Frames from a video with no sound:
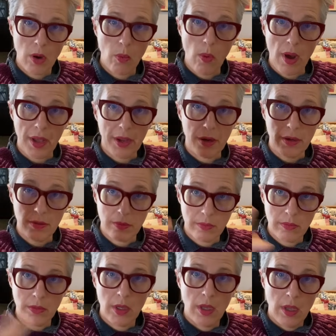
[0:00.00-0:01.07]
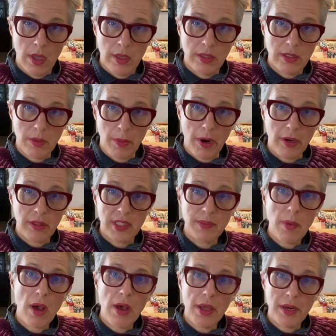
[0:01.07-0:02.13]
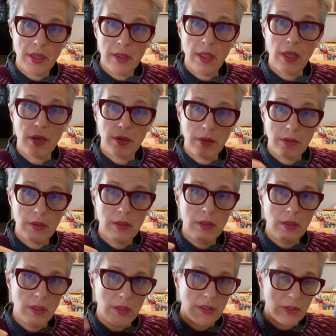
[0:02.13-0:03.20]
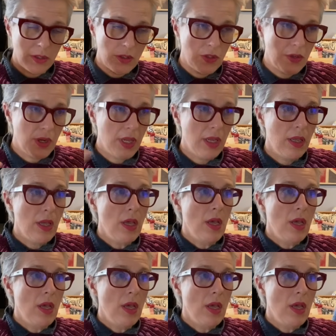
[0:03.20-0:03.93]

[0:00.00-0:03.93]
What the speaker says: wire to mark the spot, and then the surgery.